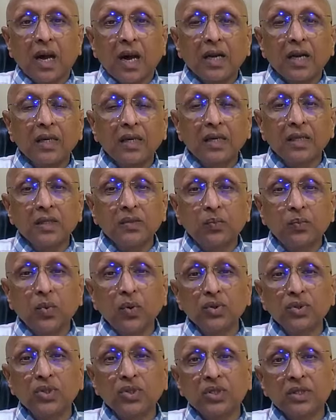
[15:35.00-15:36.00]
And it is
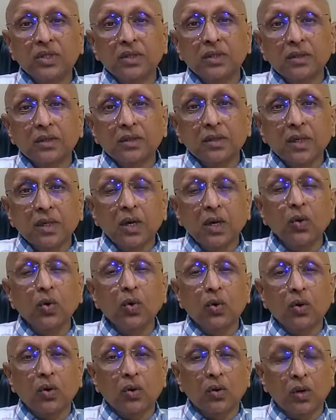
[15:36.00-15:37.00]
post
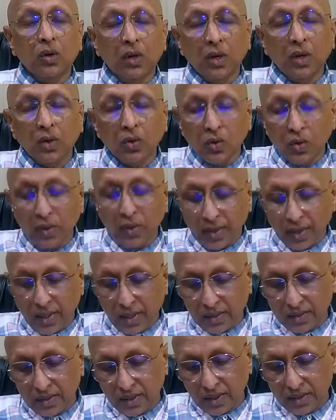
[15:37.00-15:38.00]

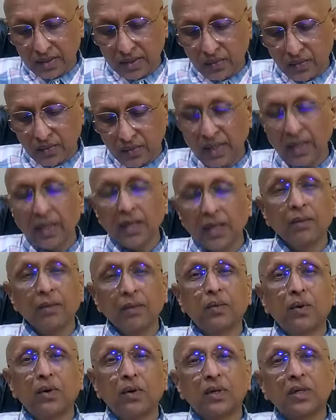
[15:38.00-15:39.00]
gonorrhea, that is very
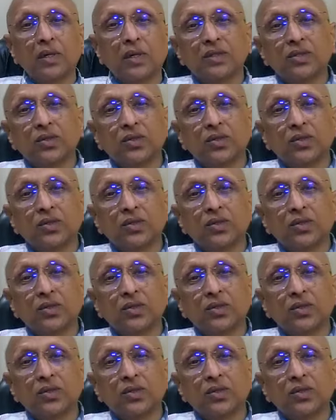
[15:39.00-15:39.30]
important.